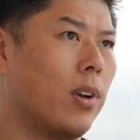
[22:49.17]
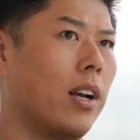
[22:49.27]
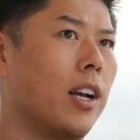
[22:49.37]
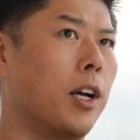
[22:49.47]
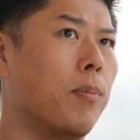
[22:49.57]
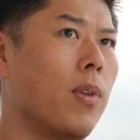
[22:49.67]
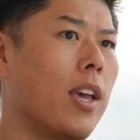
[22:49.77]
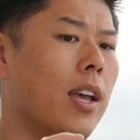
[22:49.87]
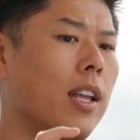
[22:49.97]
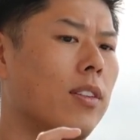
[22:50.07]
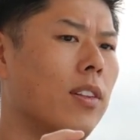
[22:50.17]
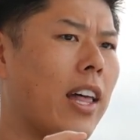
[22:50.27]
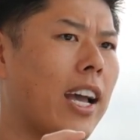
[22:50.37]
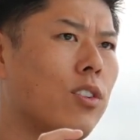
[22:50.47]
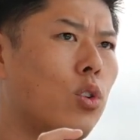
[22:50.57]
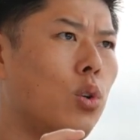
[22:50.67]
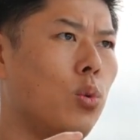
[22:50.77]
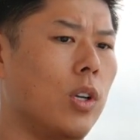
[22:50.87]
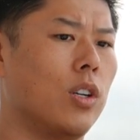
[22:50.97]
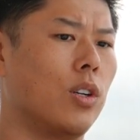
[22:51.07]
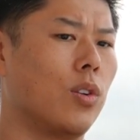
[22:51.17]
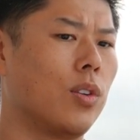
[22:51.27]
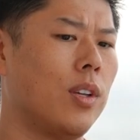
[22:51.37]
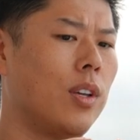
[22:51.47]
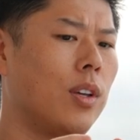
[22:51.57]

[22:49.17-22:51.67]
And the last 2 years,